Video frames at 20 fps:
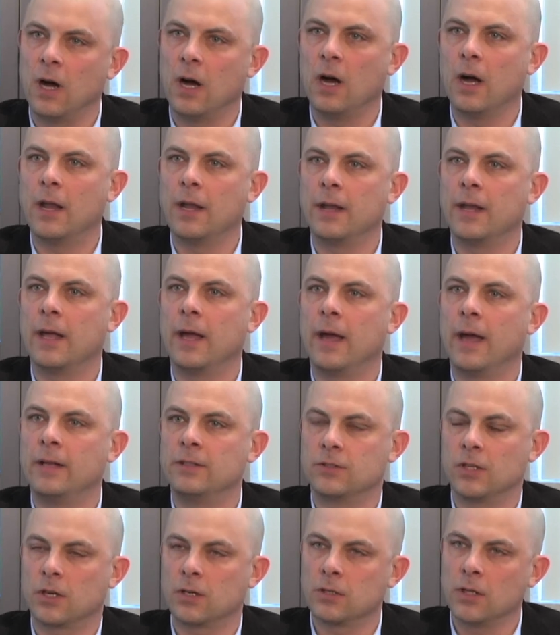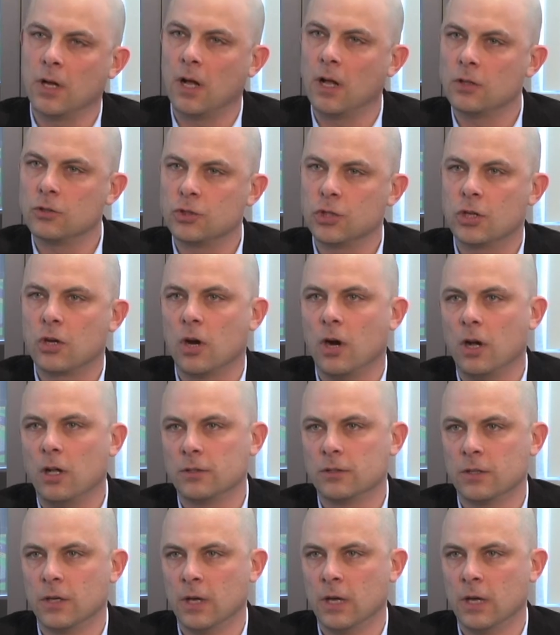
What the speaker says: on a technology called